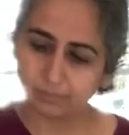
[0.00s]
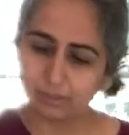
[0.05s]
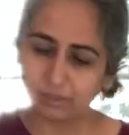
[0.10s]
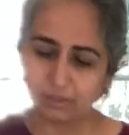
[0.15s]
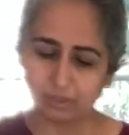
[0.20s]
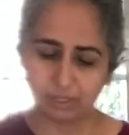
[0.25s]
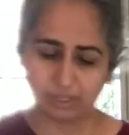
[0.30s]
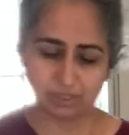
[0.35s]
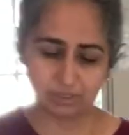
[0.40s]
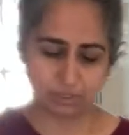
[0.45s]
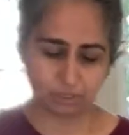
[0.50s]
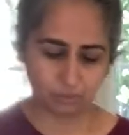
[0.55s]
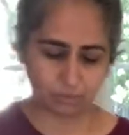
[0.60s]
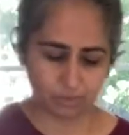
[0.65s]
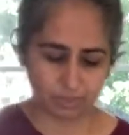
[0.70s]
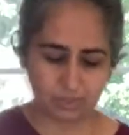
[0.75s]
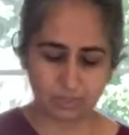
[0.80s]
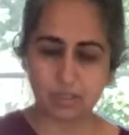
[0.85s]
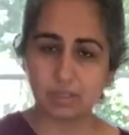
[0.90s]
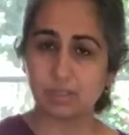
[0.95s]
And you know
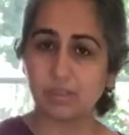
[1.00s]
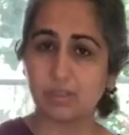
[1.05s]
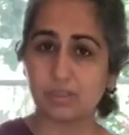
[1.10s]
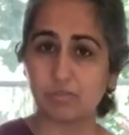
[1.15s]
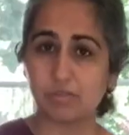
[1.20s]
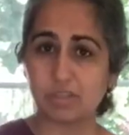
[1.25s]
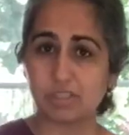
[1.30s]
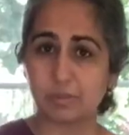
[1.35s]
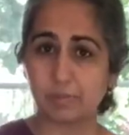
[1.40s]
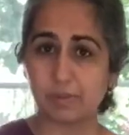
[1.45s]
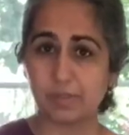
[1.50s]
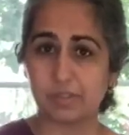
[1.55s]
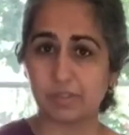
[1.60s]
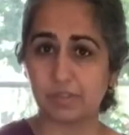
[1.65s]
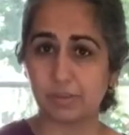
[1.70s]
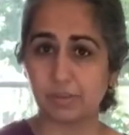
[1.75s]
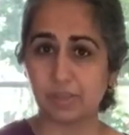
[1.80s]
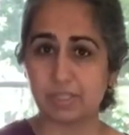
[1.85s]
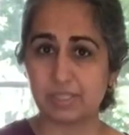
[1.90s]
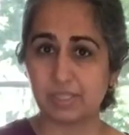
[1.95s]
what? This recipe is so
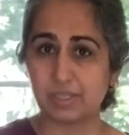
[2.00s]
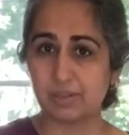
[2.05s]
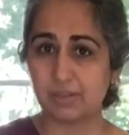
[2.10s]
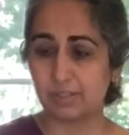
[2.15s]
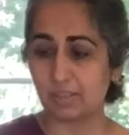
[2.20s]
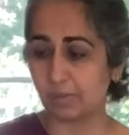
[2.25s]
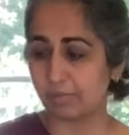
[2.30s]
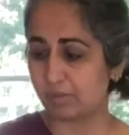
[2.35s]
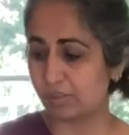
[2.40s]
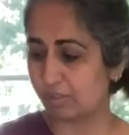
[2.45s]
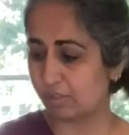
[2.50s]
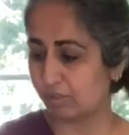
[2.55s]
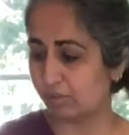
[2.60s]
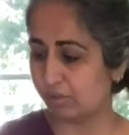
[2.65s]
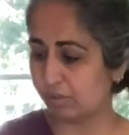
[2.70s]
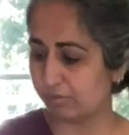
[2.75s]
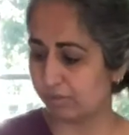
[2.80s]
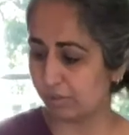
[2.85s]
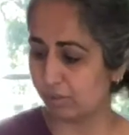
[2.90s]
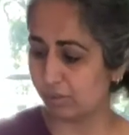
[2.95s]
easy to substitute. If
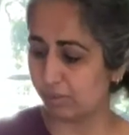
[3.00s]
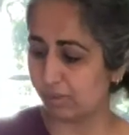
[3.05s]
you don't